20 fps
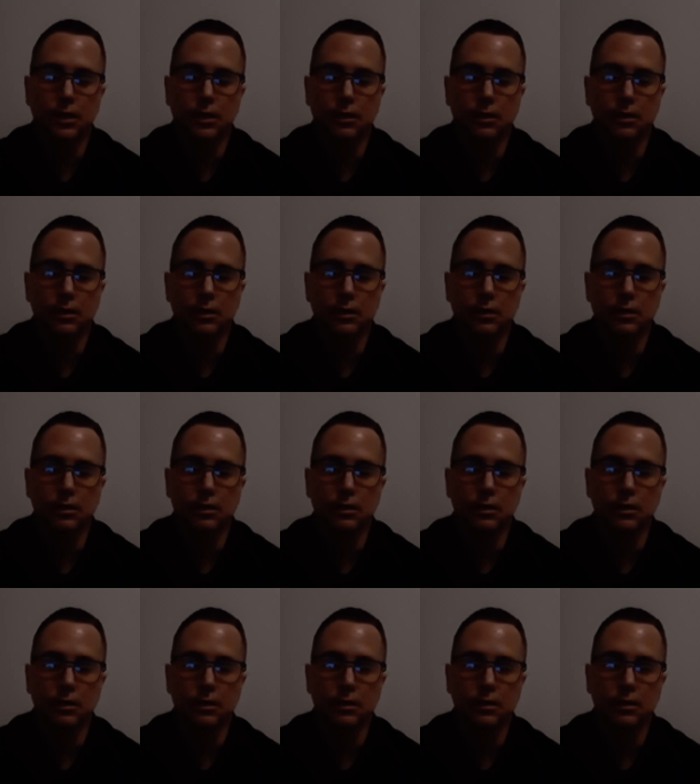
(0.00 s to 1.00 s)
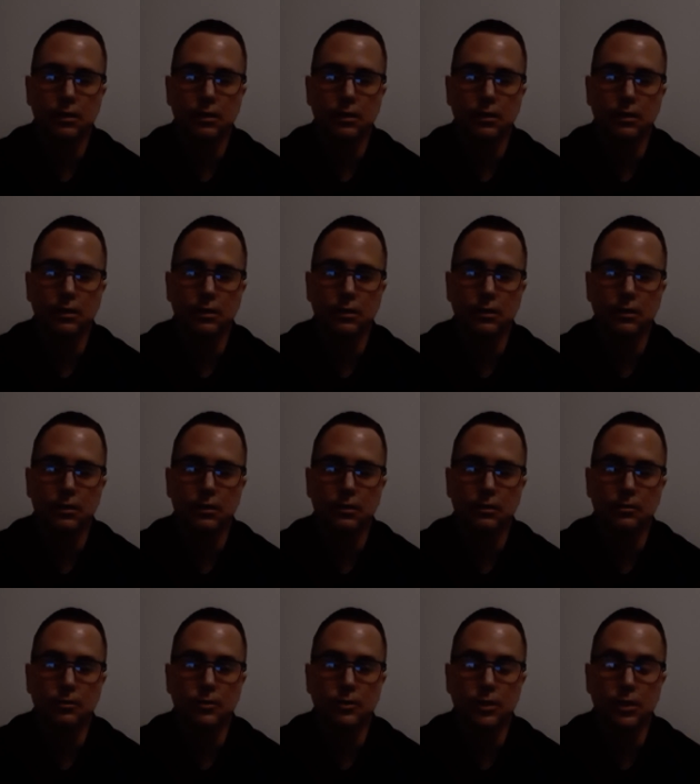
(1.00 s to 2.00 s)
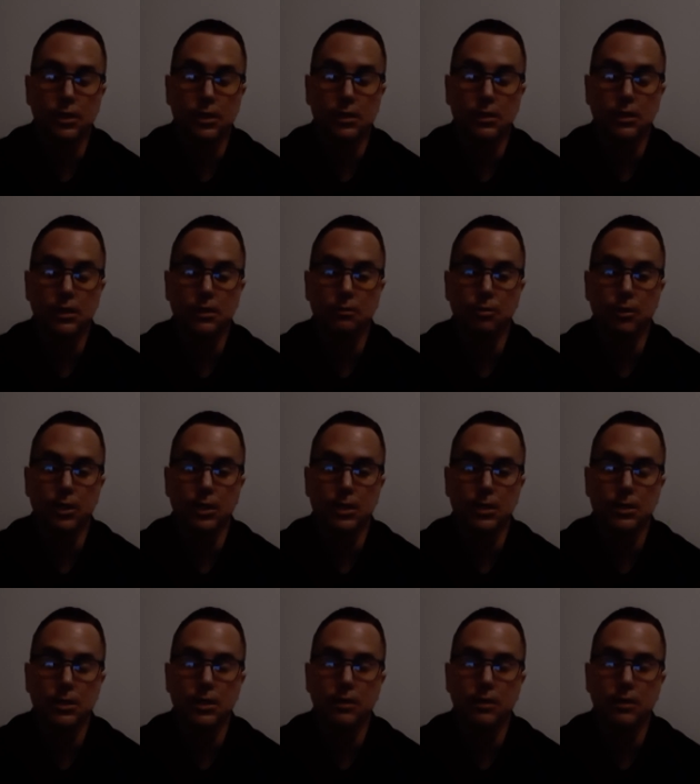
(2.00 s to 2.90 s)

and uh, yeah, I like passed.